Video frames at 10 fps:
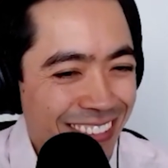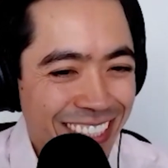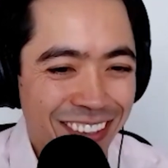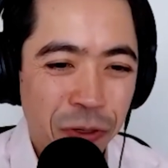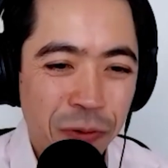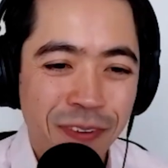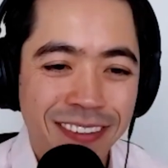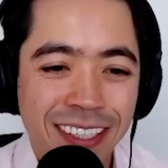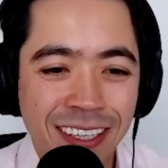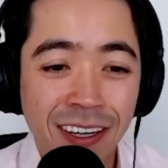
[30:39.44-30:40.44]
sort of
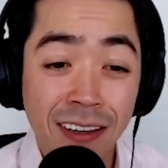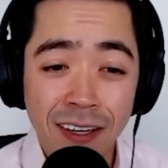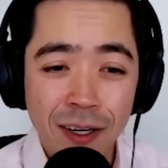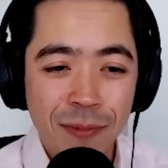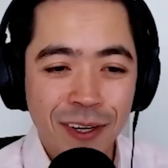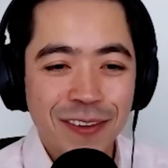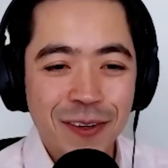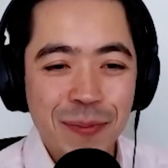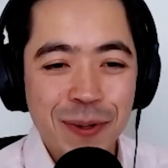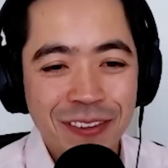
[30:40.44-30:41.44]
conglomerates
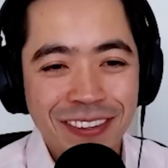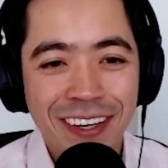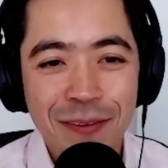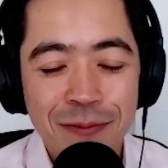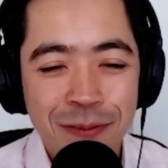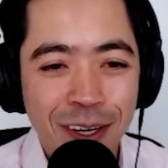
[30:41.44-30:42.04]
almost of